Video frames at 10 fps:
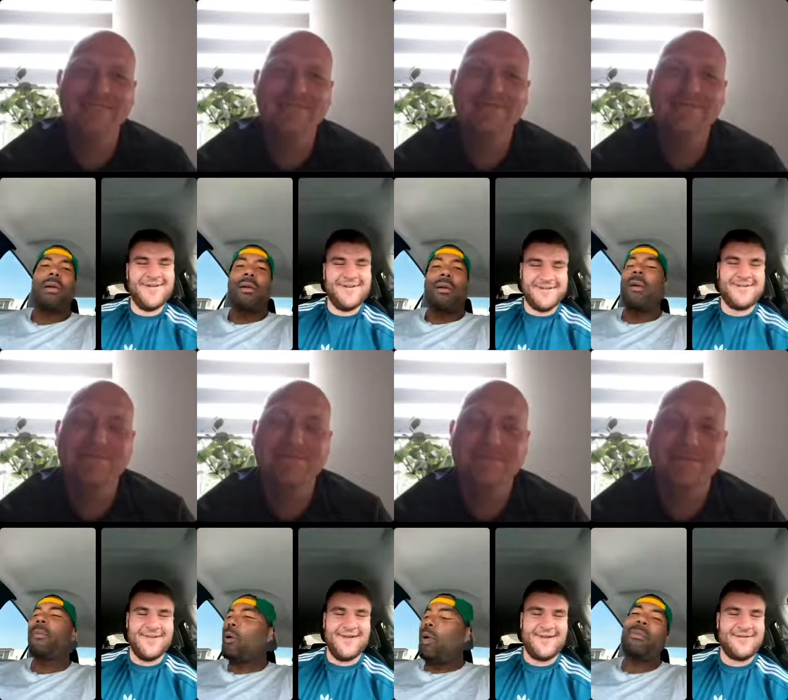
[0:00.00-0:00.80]
Speaker 1: You know, I've
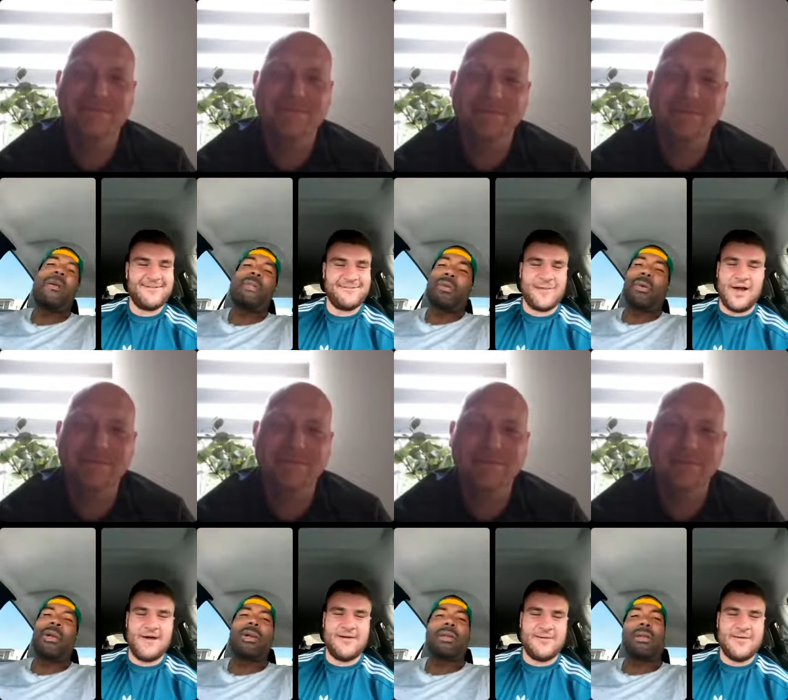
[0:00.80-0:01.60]
been yeah. calling him out for three
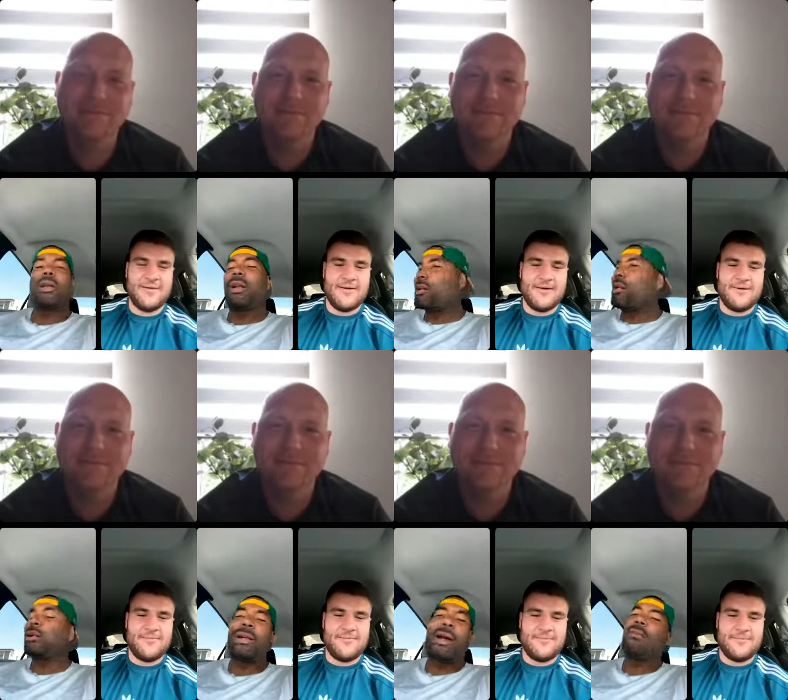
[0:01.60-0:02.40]
years. You know, he done
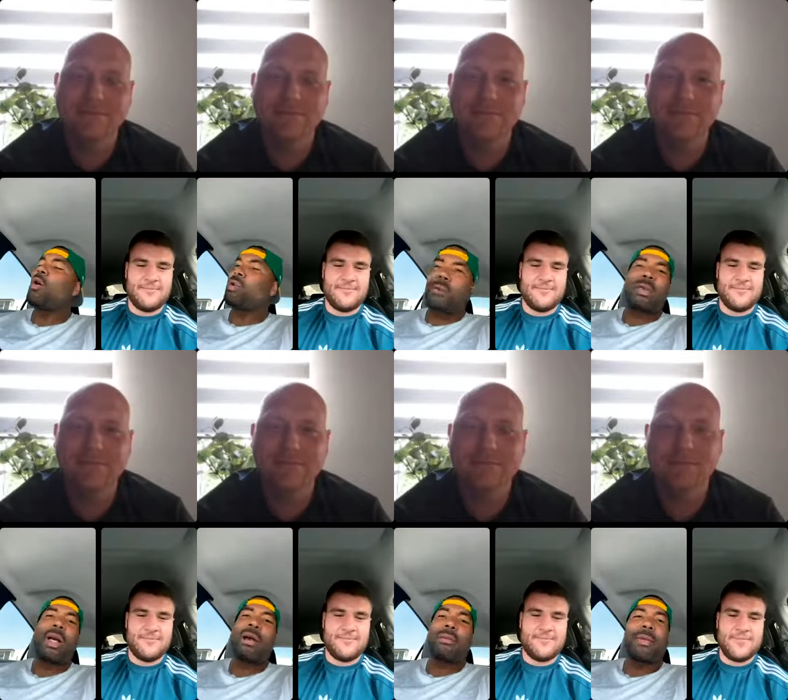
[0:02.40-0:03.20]
turned it down multiple
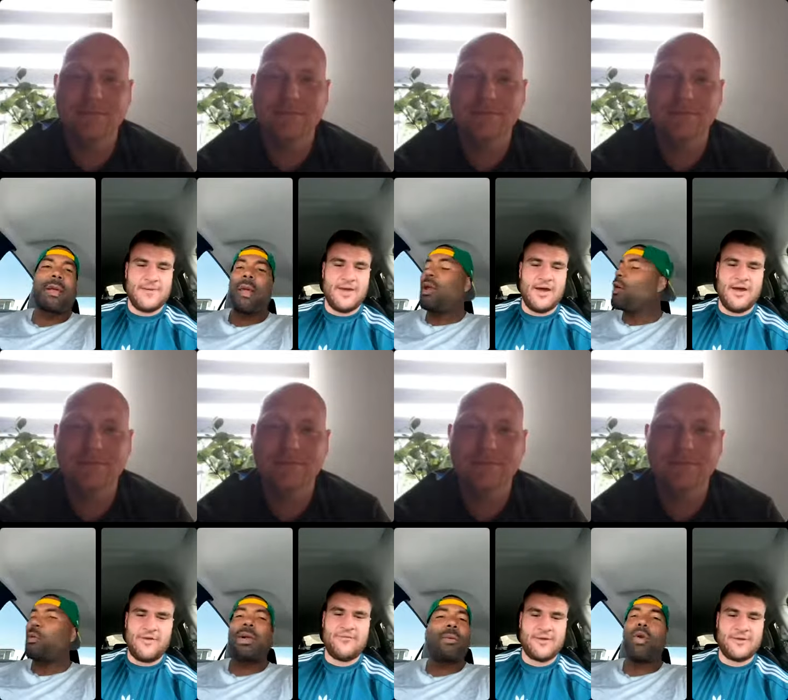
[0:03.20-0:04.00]
times. Yeah, he don't I
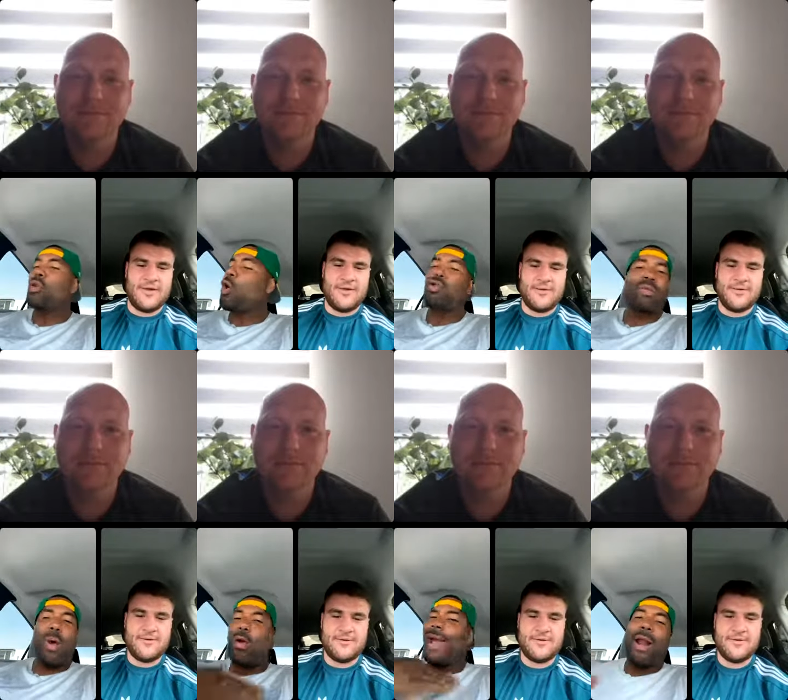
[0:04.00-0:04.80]
really think, want yeah. no
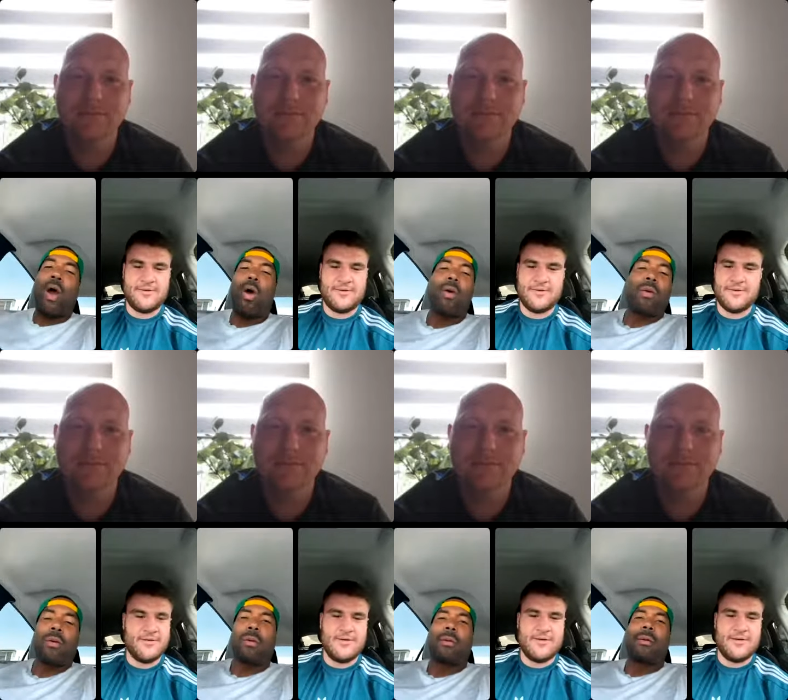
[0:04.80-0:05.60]
smoke at all.
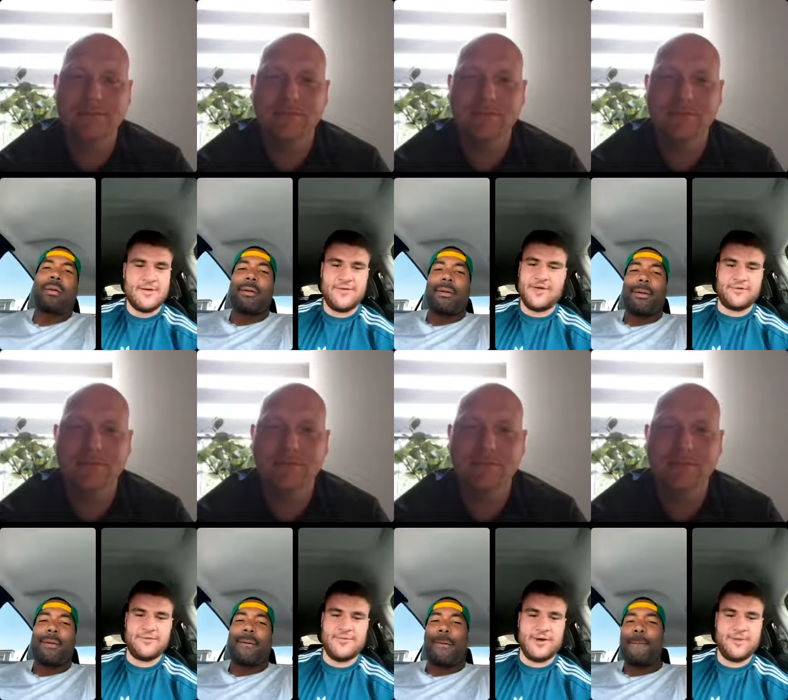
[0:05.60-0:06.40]
Speaker 2: He
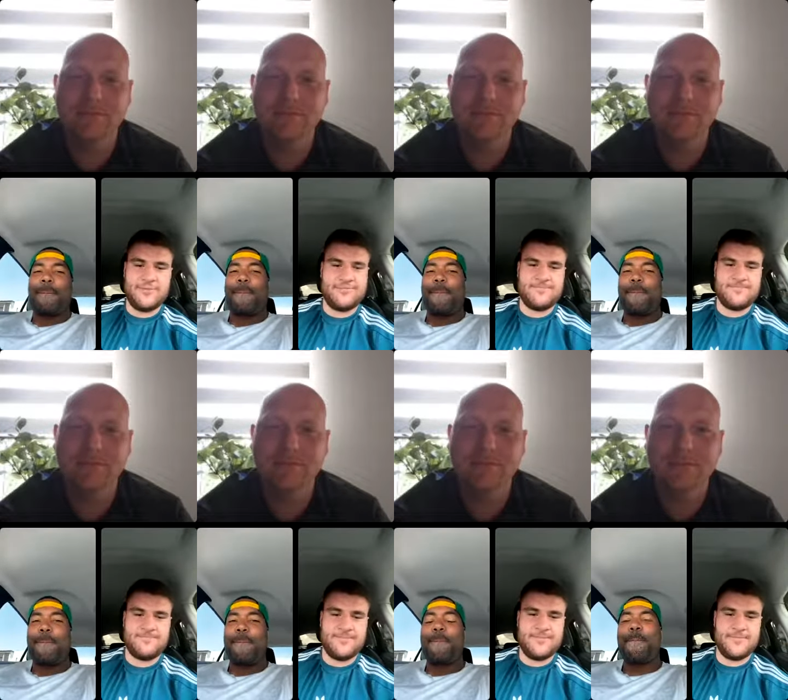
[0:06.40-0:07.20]
doesn't know.
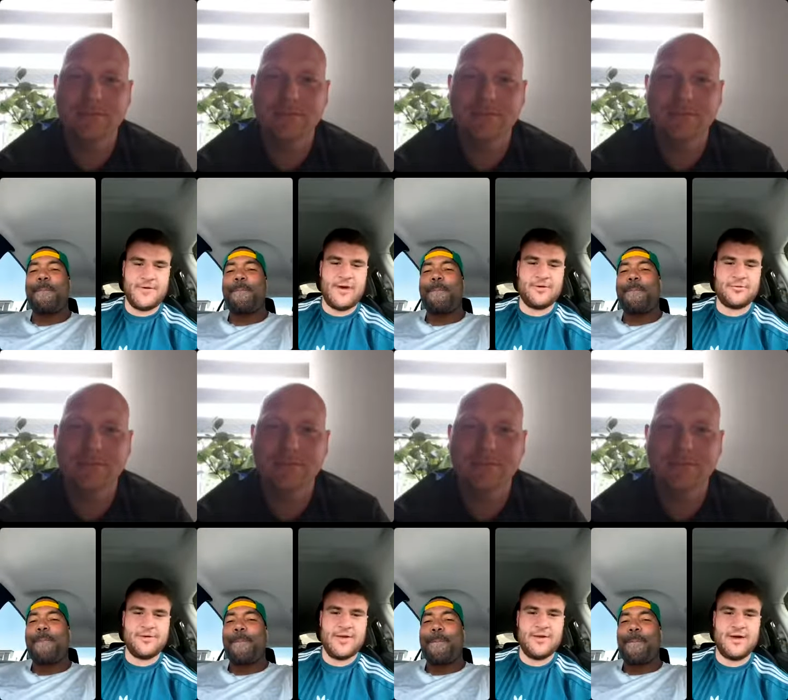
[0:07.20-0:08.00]
No,
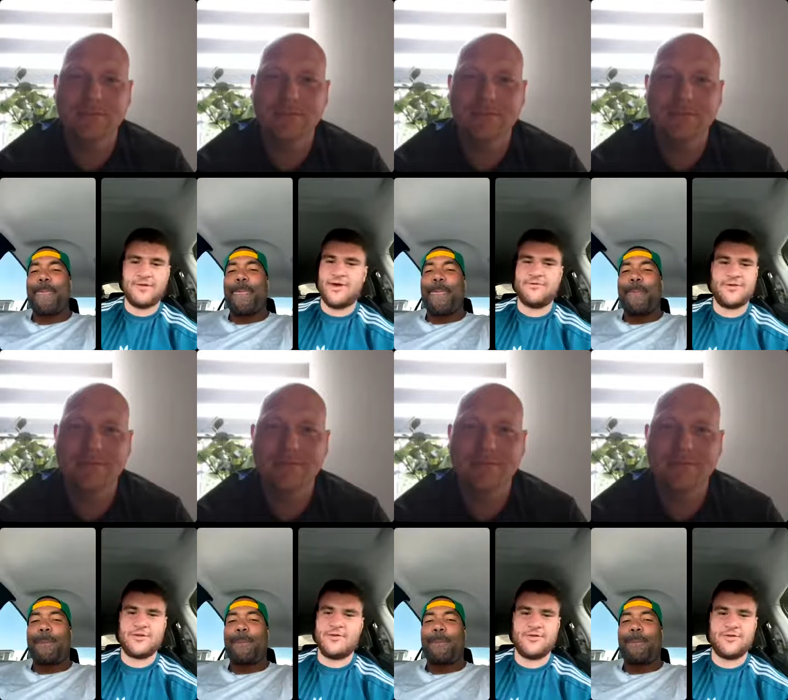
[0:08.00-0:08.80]
yeah, I, I,
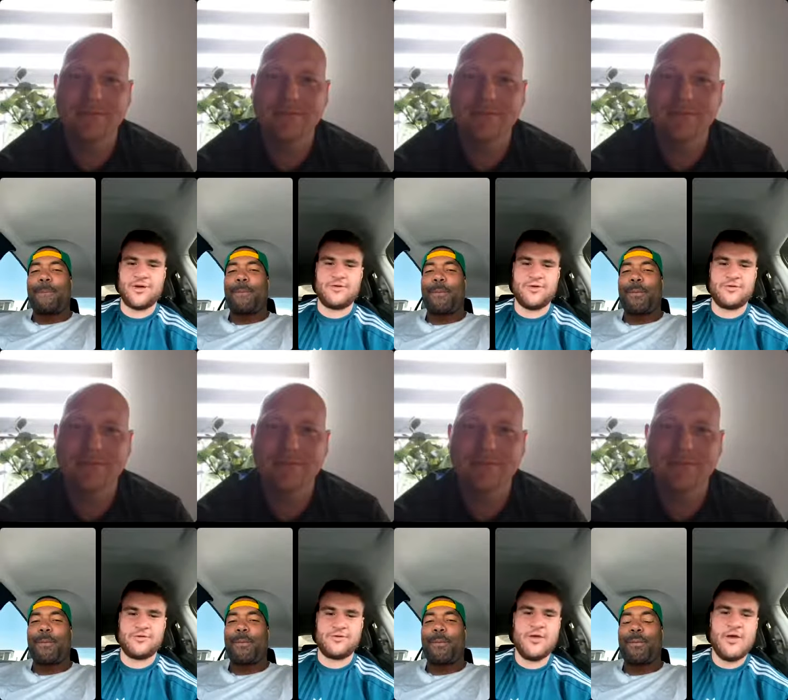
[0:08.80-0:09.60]
think I think Joe
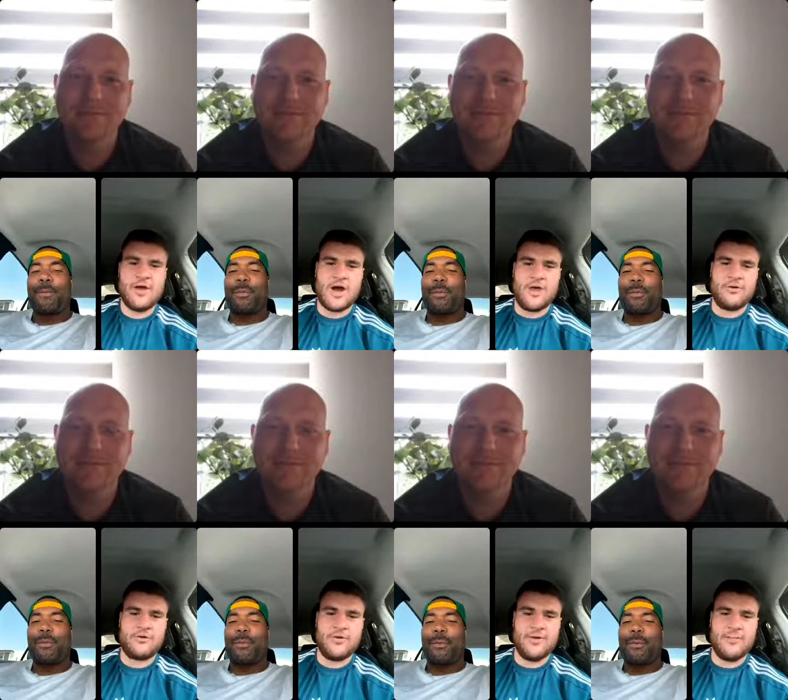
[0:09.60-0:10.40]
Joyce is going on
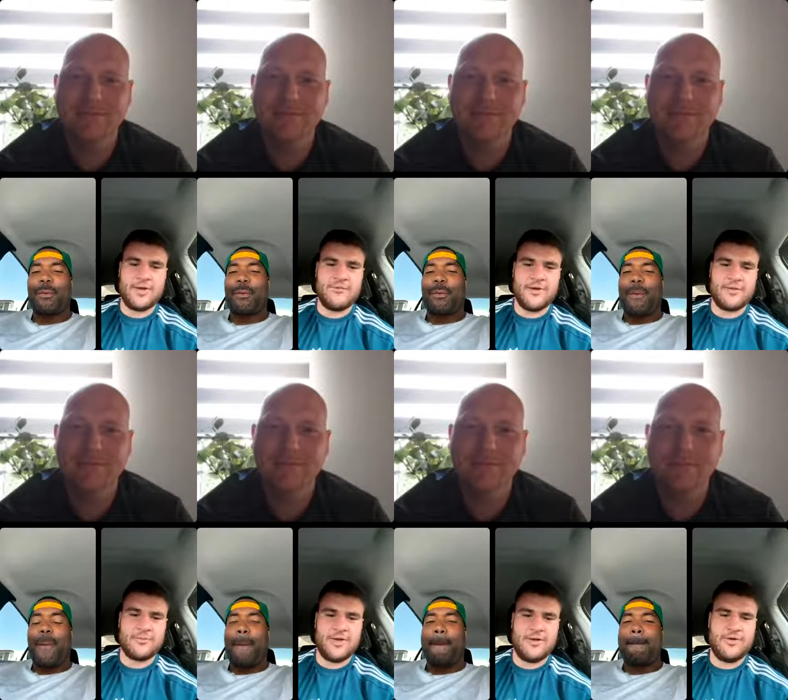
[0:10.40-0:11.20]
to a bit bigger things
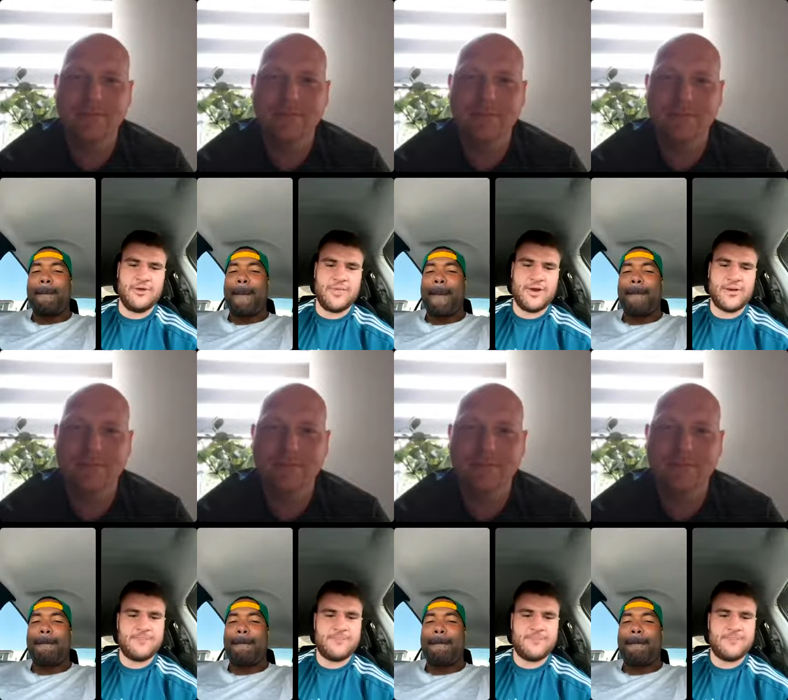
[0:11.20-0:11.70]
than me and you at the minute.